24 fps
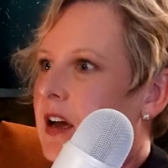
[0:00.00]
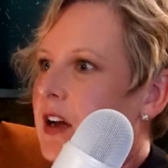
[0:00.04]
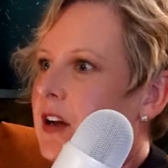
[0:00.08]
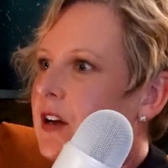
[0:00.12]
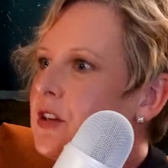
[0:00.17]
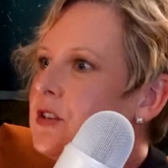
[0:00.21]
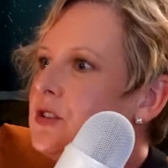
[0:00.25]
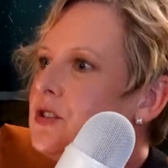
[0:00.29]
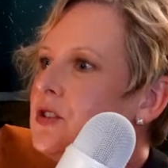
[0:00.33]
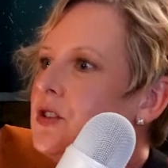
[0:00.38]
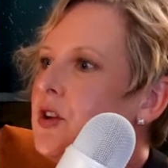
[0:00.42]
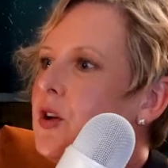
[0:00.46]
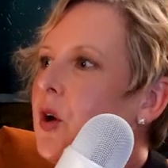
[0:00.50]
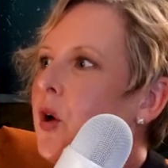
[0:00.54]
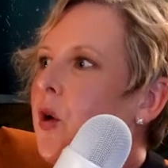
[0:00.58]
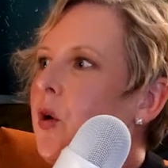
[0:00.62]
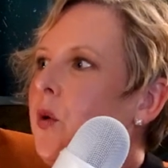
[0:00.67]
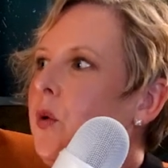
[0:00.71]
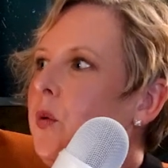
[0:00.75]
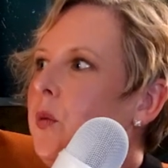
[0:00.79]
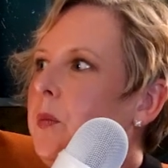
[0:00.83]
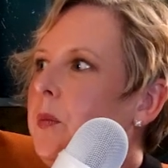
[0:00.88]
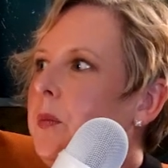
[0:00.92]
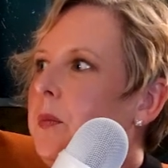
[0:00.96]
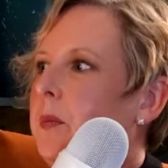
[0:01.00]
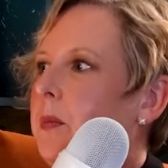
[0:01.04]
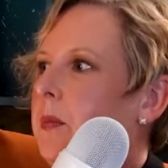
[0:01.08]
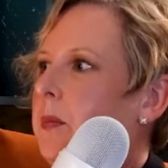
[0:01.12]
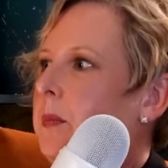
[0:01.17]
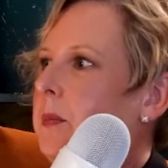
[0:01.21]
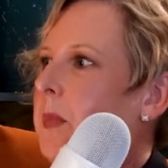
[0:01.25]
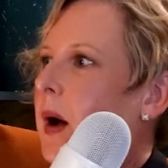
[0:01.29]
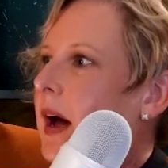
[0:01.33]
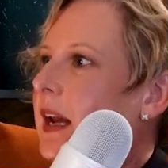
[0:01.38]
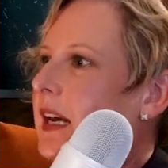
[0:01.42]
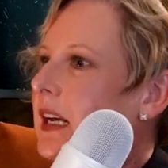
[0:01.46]
because
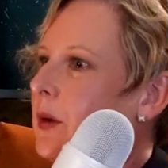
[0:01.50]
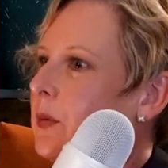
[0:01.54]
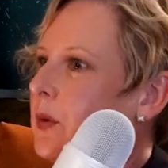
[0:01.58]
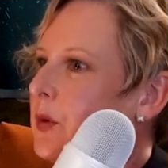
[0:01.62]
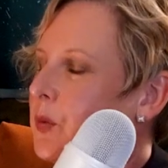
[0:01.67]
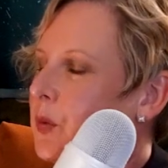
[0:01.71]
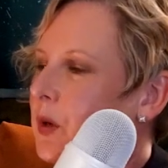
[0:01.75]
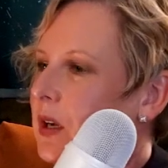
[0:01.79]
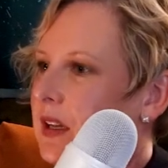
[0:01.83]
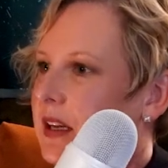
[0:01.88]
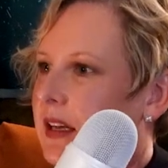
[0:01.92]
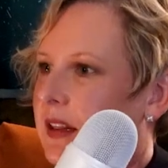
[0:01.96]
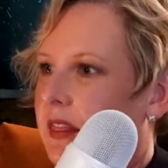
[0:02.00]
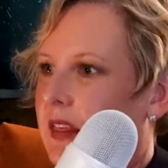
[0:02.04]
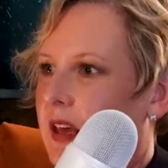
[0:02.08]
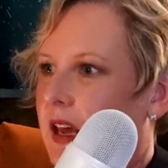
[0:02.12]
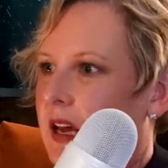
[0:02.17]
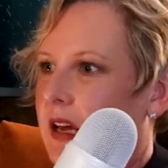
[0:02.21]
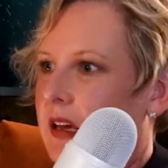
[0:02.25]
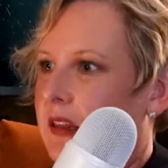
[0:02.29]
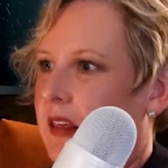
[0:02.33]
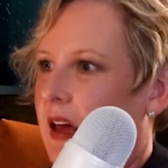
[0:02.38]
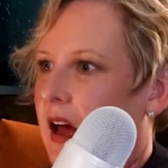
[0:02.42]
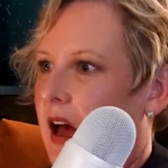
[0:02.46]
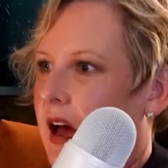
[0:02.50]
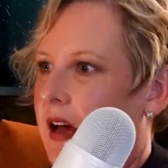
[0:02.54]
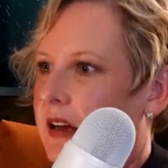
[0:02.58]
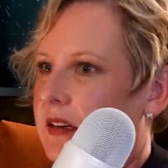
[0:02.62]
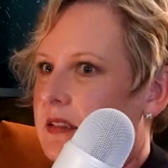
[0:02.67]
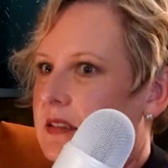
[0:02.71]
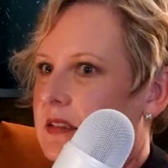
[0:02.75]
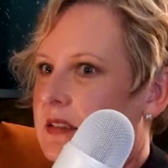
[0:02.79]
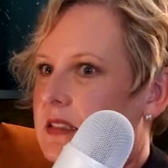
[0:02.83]
nobody would really think that